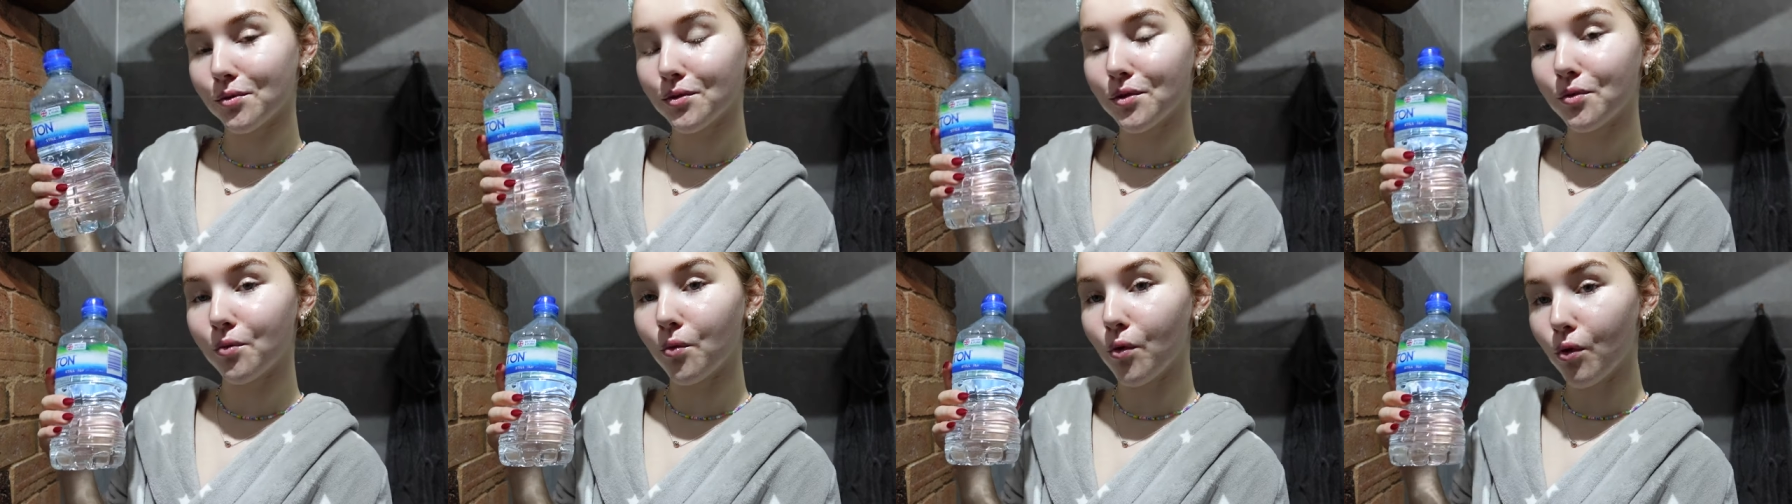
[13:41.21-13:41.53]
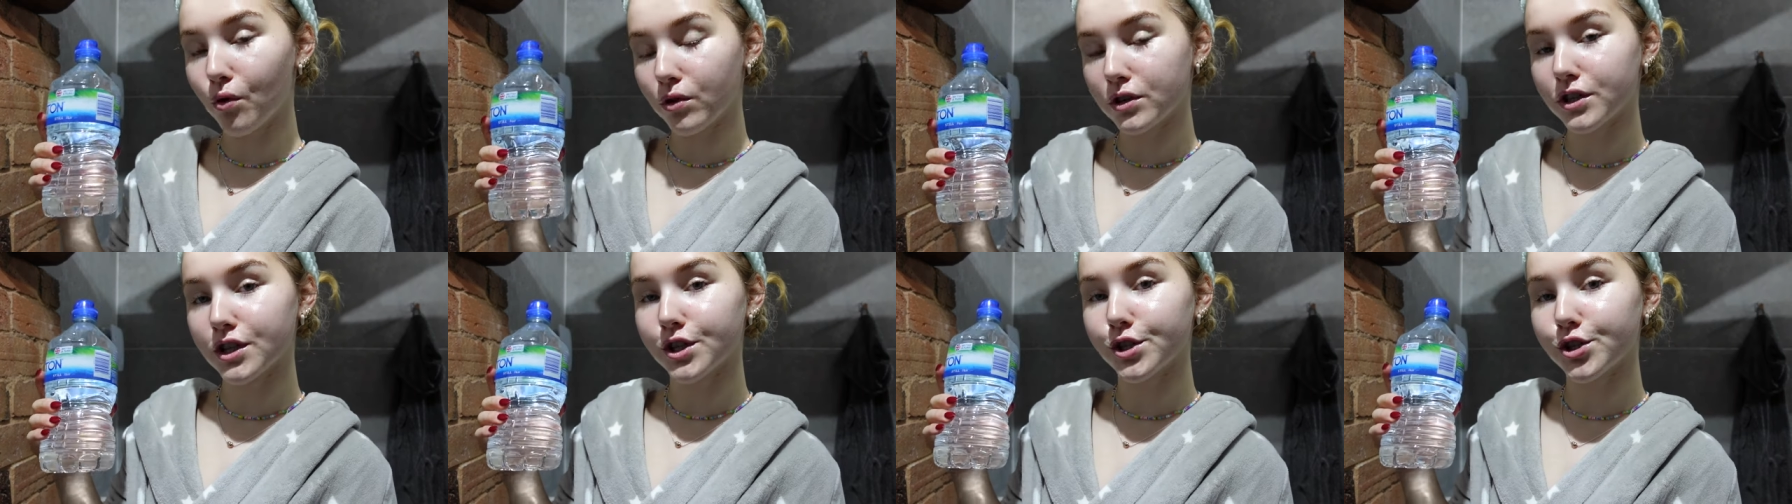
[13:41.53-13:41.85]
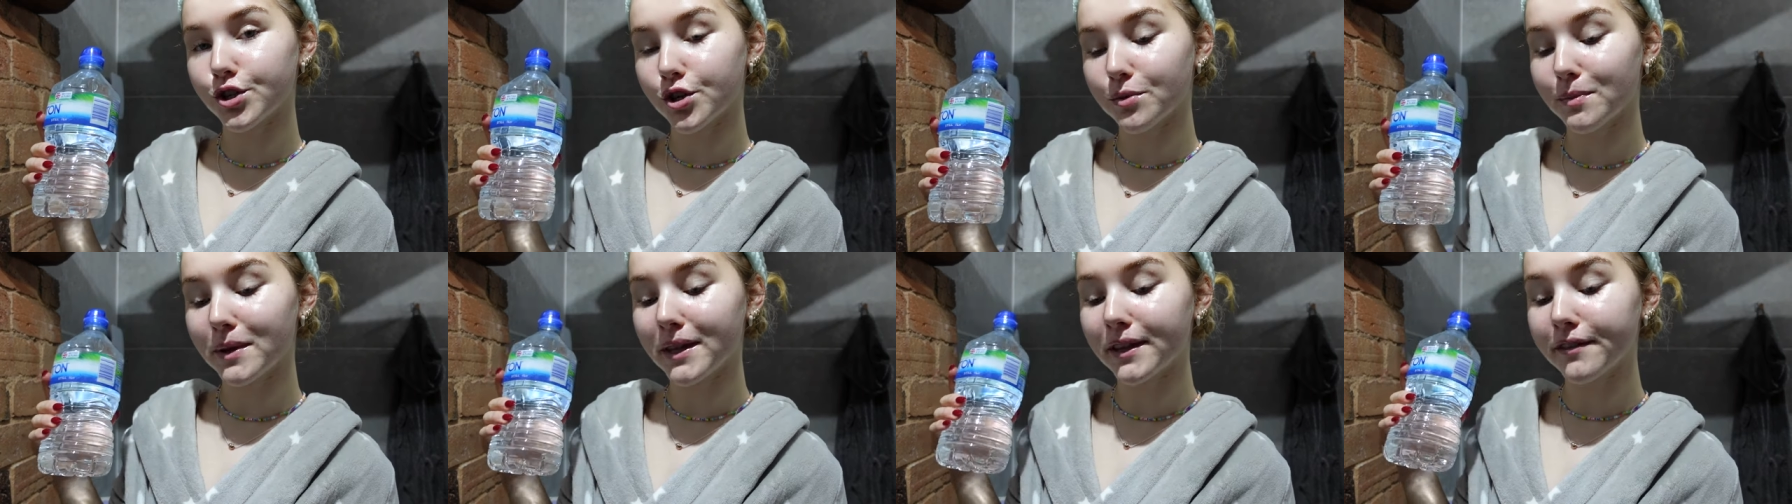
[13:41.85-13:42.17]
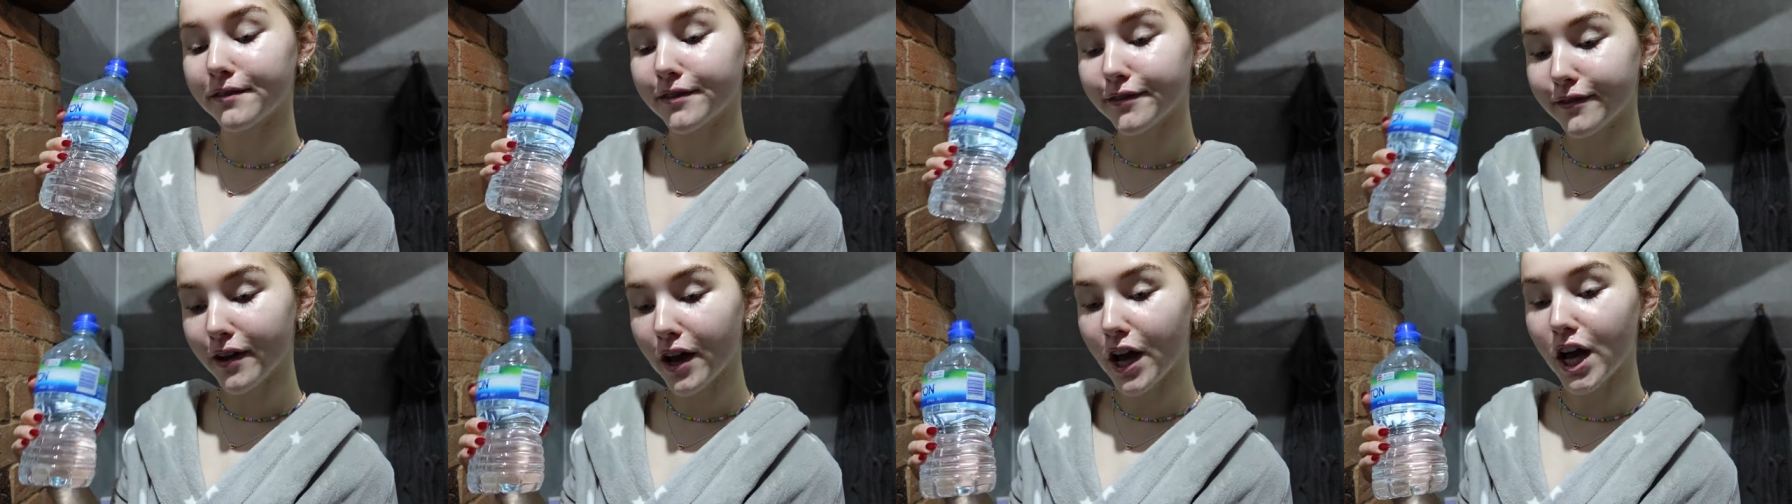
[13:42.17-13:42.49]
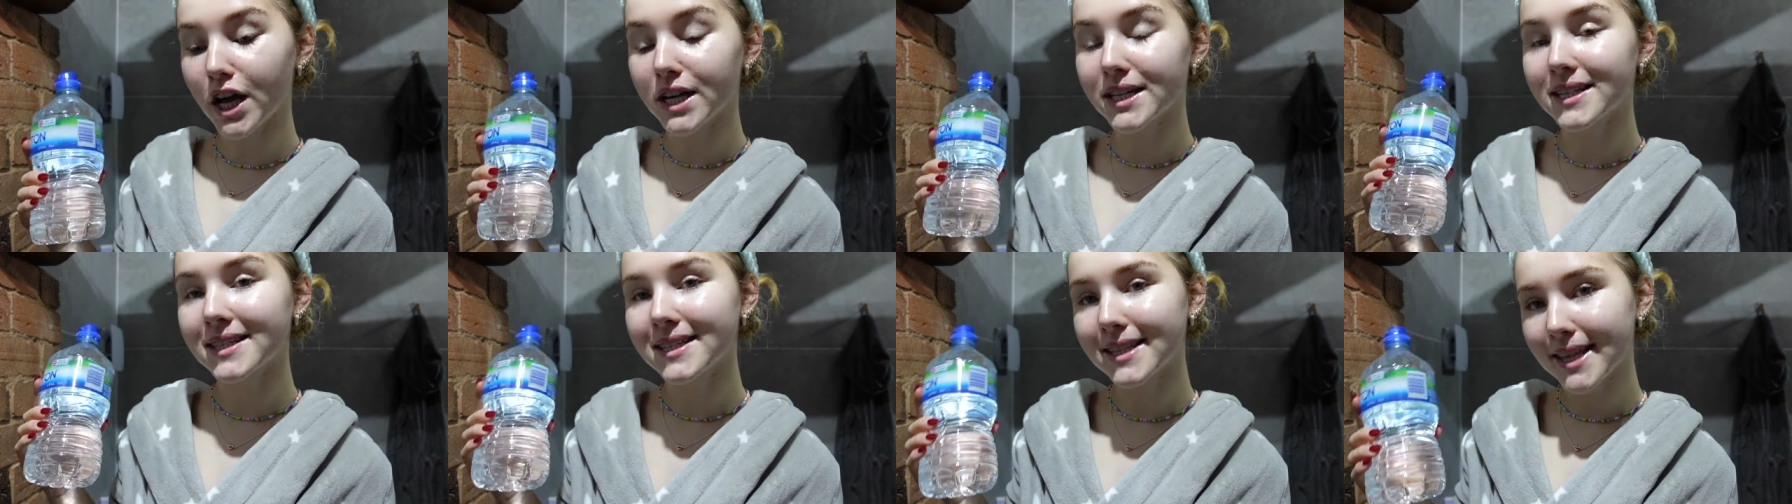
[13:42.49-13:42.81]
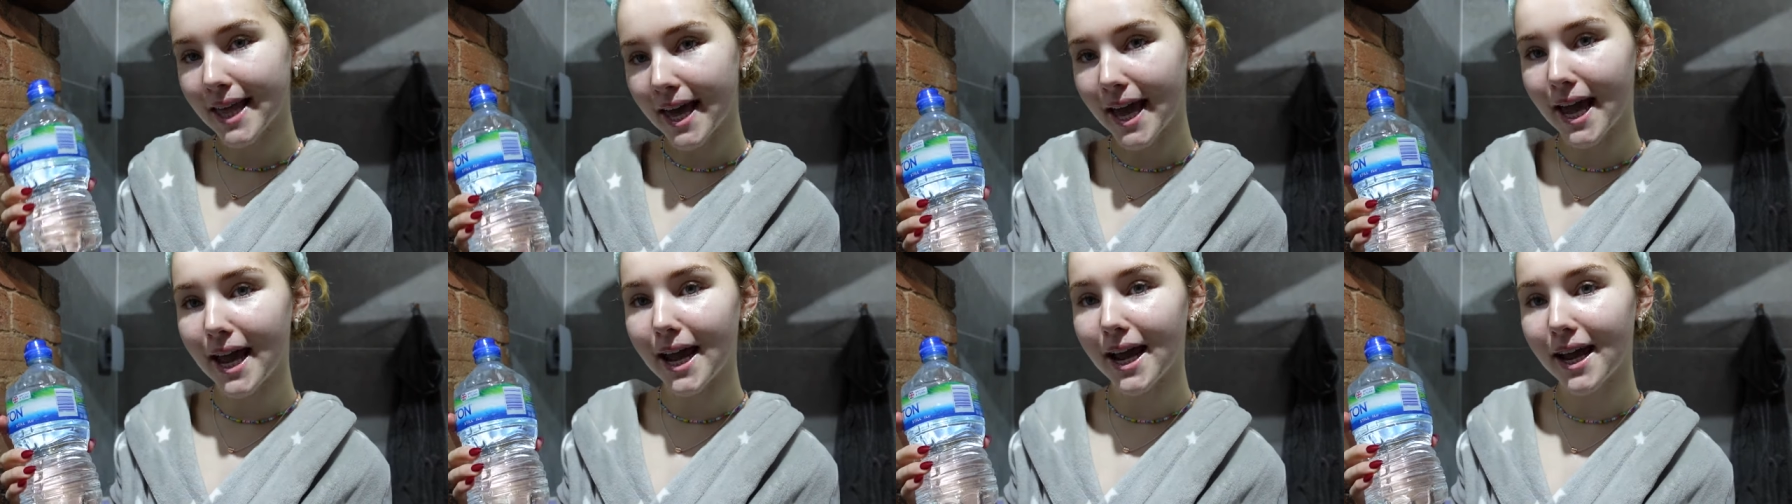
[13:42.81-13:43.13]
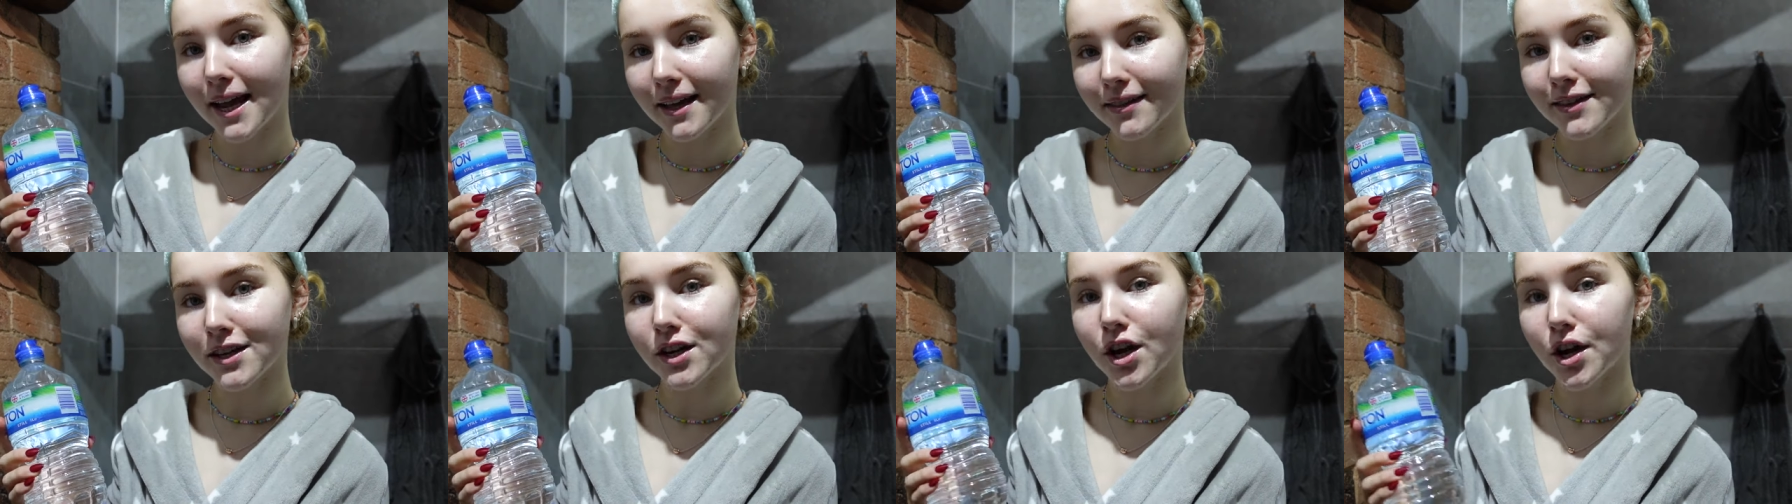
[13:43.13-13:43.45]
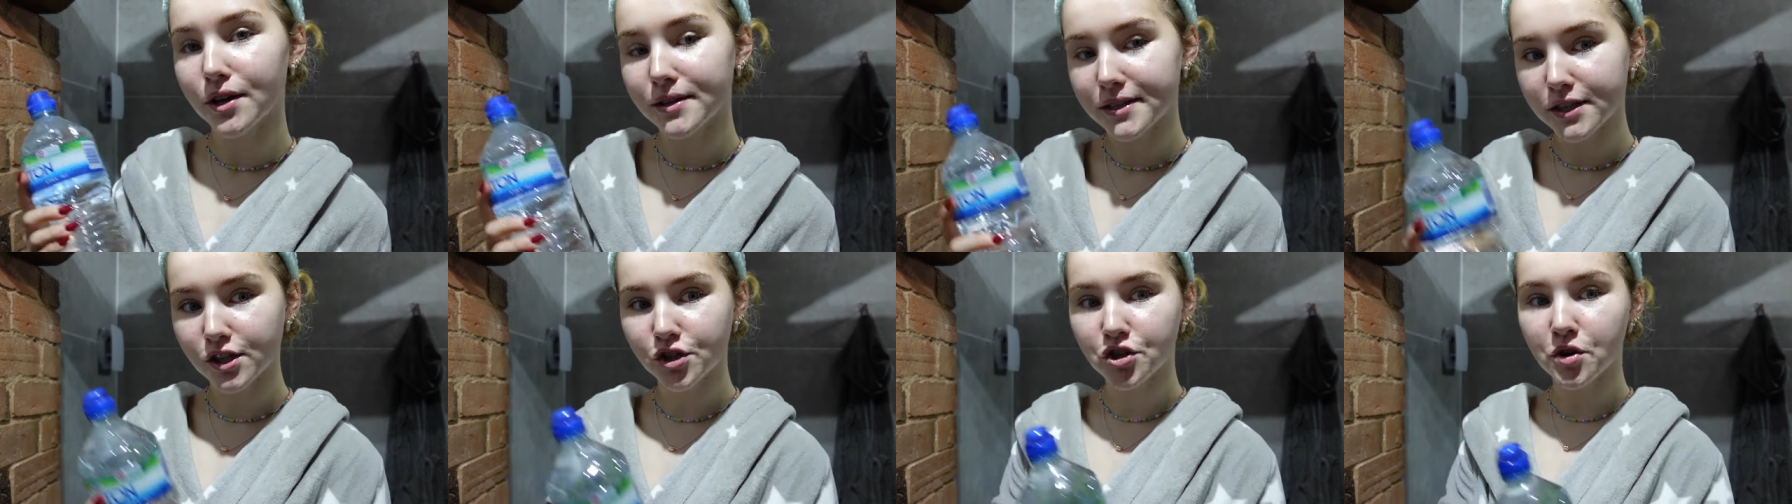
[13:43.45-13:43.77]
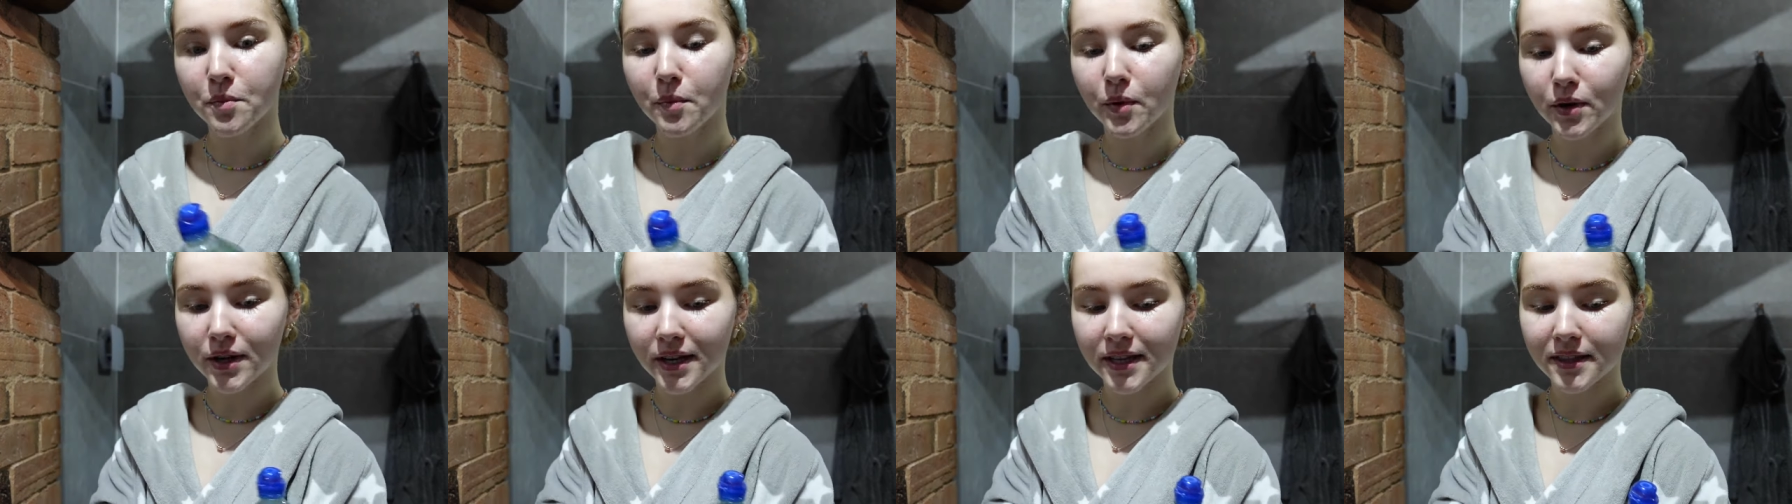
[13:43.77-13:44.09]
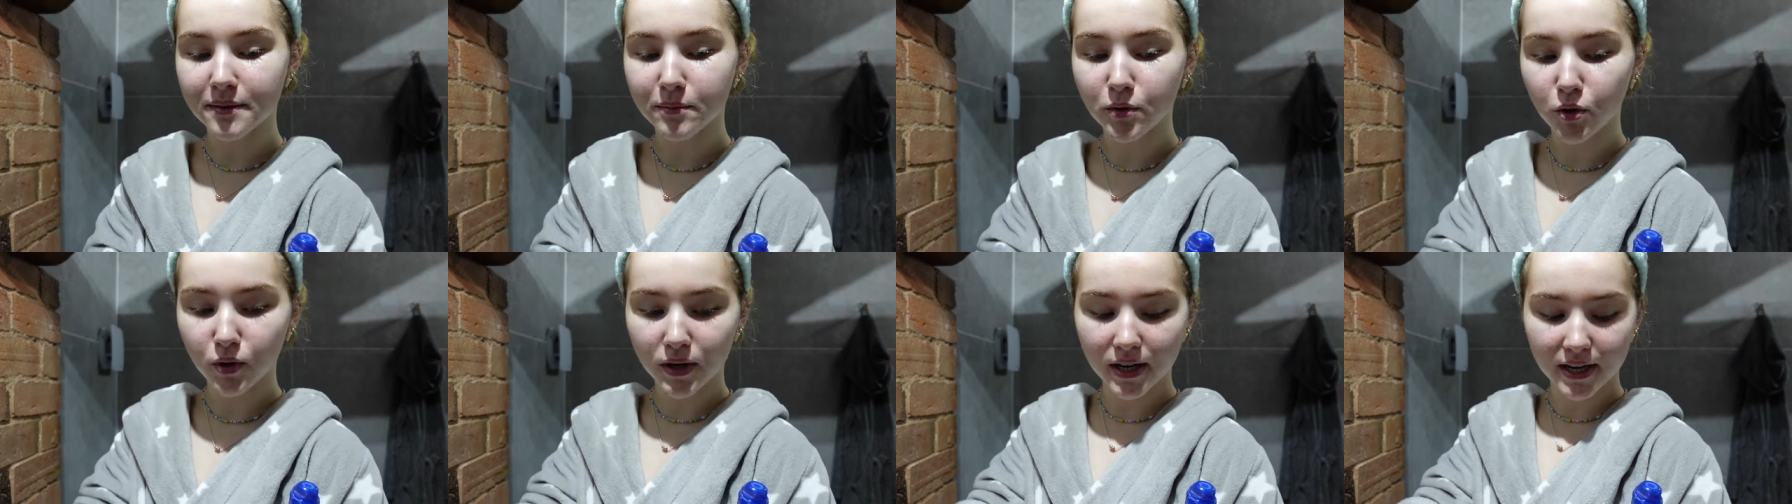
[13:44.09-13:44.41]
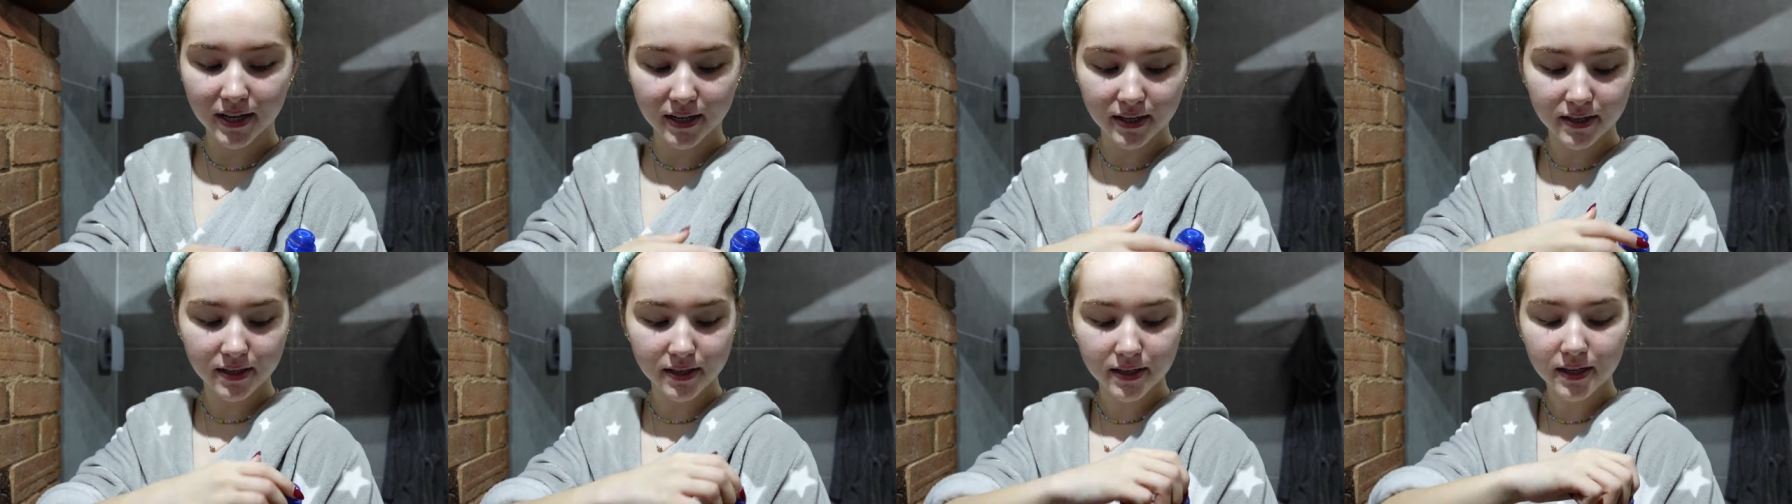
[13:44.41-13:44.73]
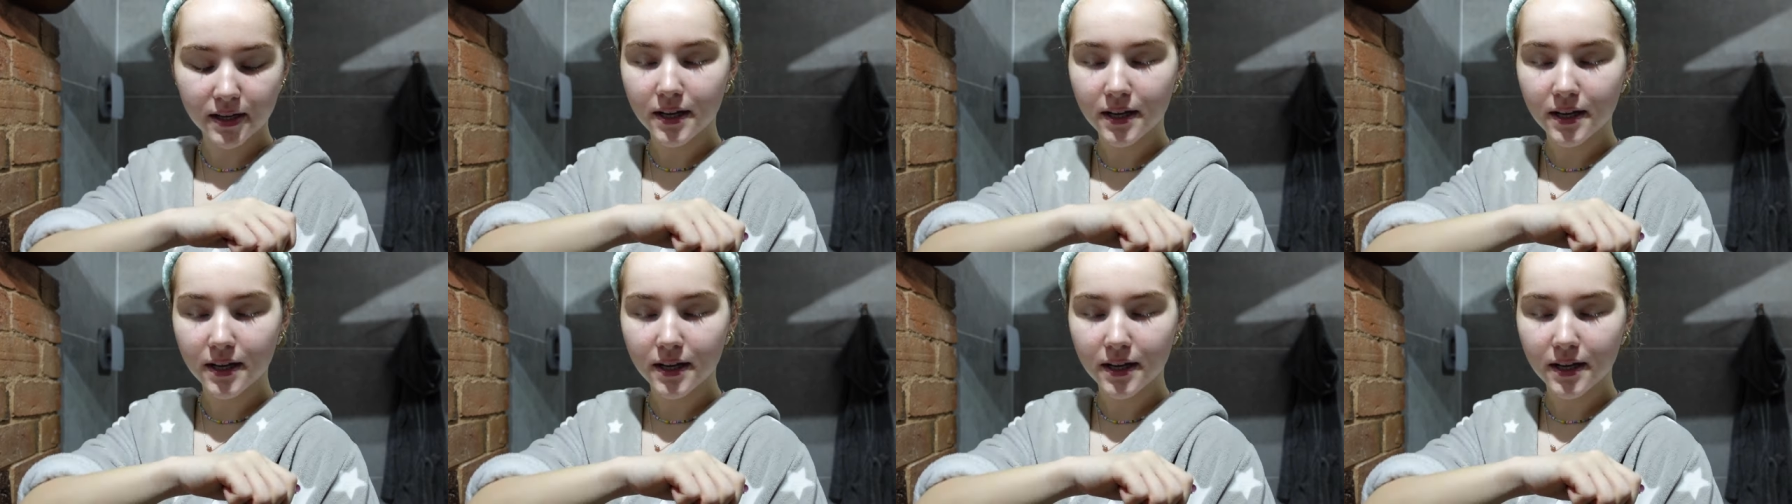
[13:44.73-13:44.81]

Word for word: that water should be the first thing that goes into your body in the morning,